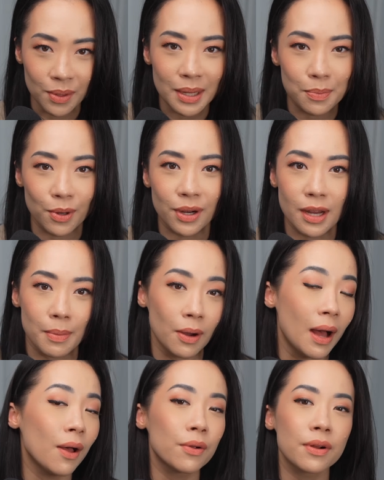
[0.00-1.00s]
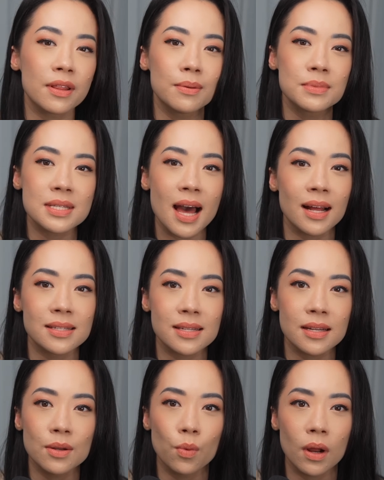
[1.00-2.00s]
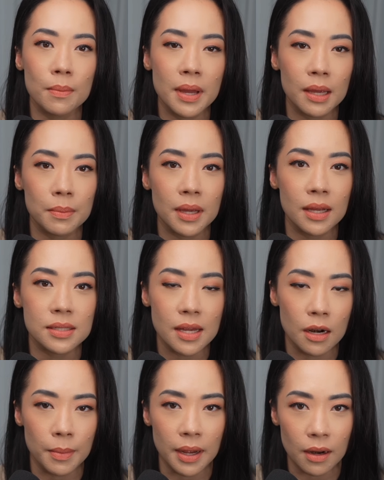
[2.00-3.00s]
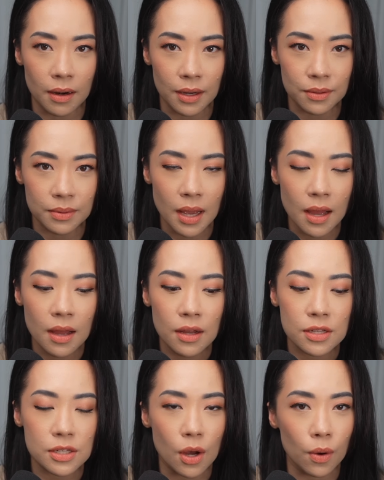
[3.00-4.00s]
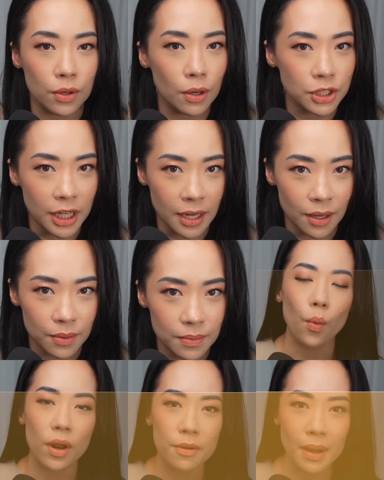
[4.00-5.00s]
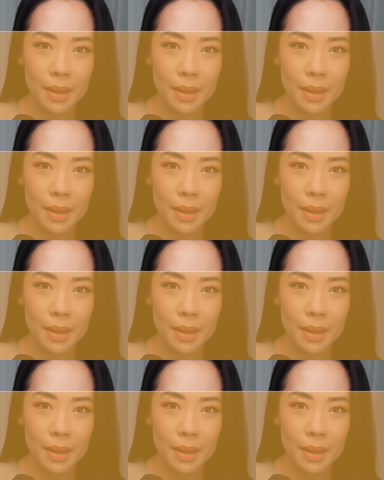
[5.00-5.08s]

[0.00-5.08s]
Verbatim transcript: only book about algorithms that didn't want to make me tear my hair out. So go check it out. The next